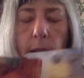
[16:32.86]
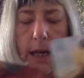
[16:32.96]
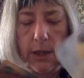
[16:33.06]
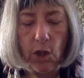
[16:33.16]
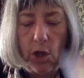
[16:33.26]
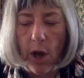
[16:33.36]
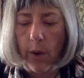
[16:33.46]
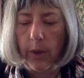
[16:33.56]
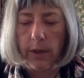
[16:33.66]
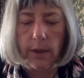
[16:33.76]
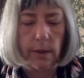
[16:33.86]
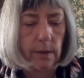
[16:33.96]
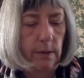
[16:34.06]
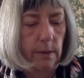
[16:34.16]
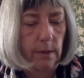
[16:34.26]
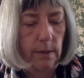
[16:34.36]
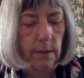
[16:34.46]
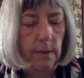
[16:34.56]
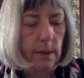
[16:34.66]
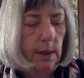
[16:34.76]
And you know it.
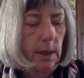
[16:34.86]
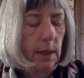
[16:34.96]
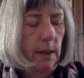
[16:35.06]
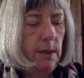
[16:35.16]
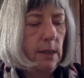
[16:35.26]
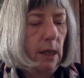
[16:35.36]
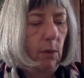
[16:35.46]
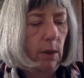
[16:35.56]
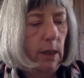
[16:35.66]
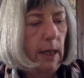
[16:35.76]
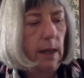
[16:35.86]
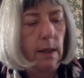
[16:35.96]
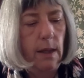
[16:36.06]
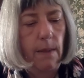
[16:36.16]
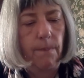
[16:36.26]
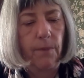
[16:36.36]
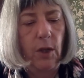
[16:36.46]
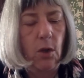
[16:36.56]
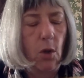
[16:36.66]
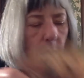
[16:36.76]
Let's see what the outcome, the
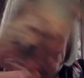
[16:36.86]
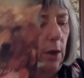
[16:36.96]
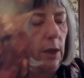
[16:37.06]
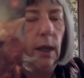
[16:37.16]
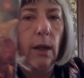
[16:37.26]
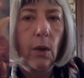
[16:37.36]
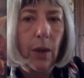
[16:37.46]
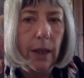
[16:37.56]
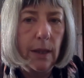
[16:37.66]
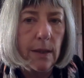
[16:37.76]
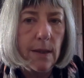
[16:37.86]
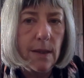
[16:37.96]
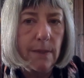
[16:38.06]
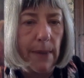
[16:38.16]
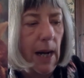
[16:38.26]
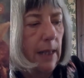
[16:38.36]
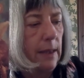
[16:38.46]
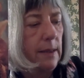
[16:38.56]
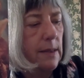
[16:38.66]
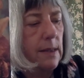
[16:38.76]
coyote, quickness,
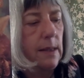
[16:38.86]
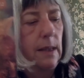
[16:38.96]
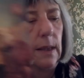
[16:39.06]
smartness.